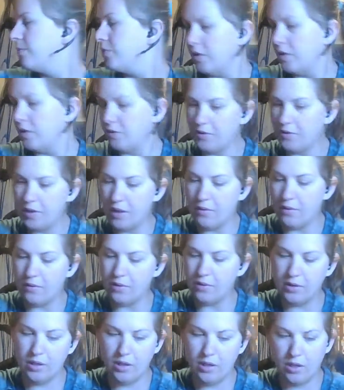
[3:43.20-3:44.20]
Oops, that
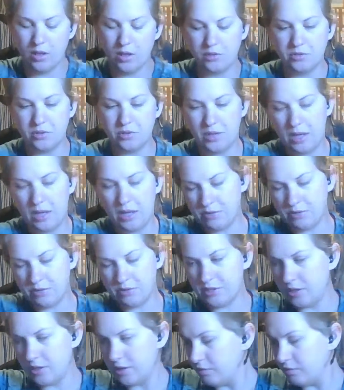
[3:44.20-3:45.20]
one. So that
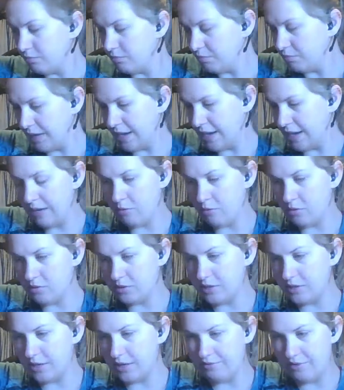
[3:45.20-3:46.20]
was the candy
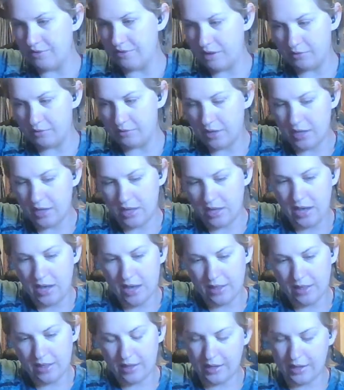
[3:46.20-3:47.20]
molds that I found.
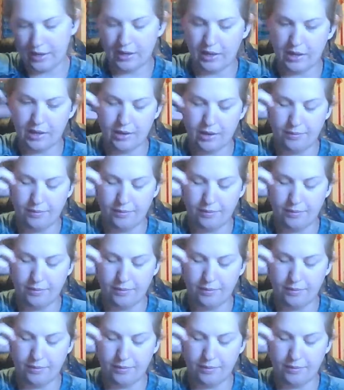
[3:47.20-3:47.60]
And then